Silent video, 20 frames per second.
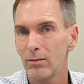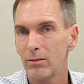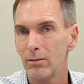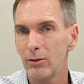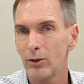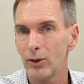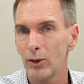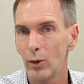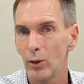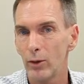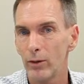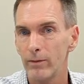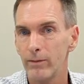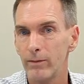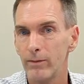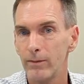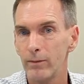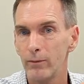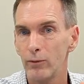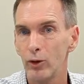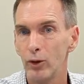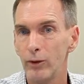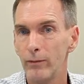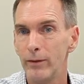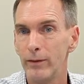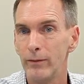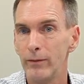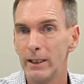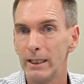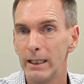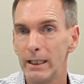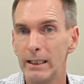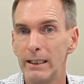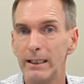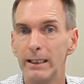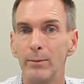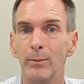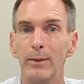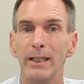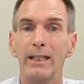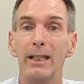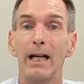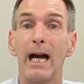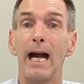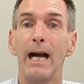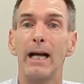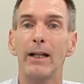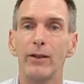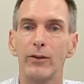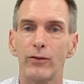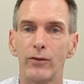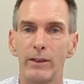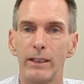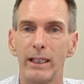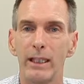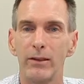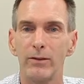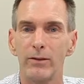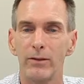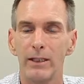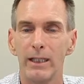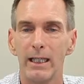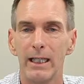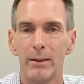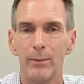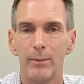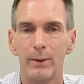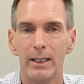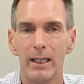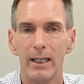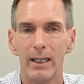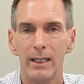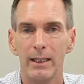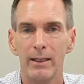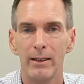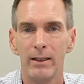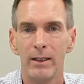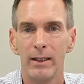sort of 250 litres a minute at 300 kPa.